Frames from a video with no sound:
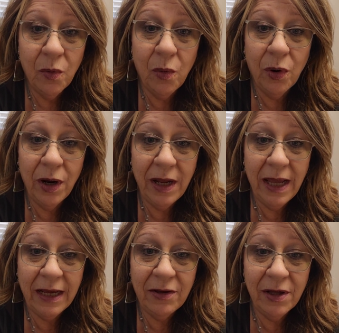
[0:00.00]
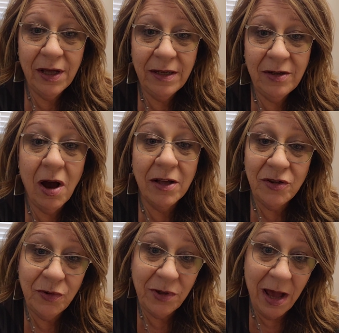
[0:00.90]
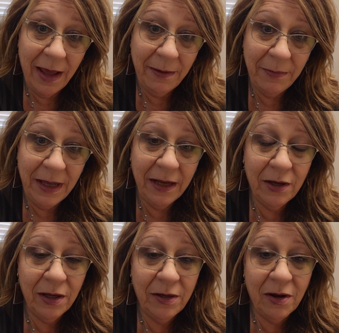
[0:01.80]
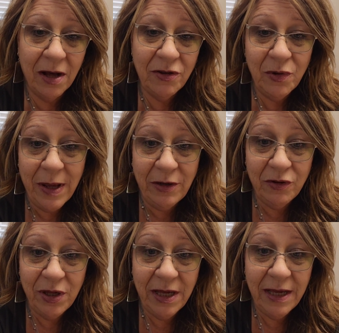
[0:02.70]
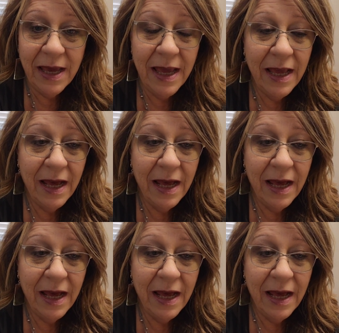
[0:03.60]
or it could cost you time. It could cost you energy.